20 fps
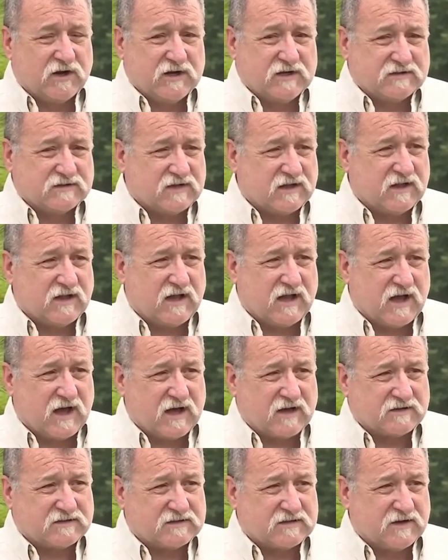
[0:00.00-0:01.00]
is a
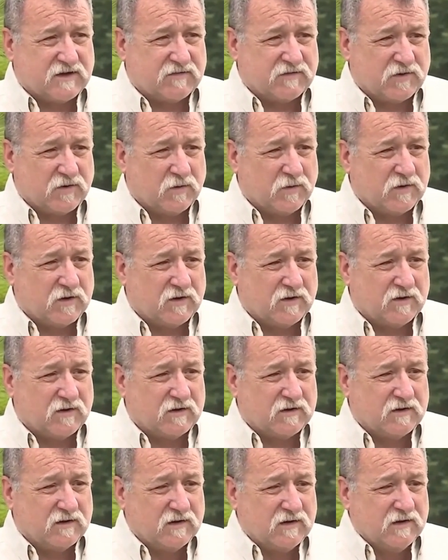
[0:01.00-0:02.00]
lot of stuff going
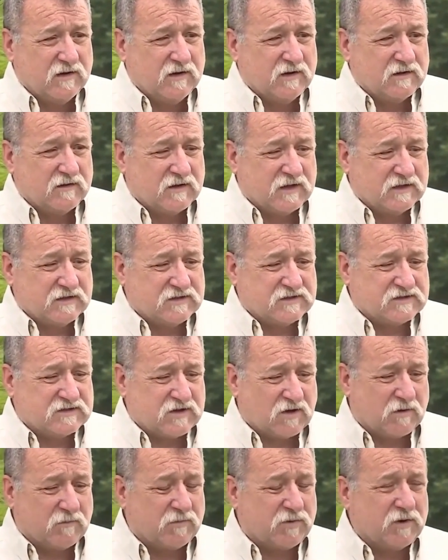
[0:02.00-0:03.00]
on. They
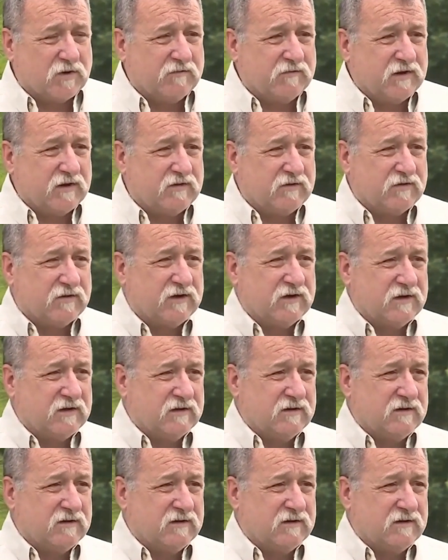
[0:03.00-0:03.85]
just aren't privy to it.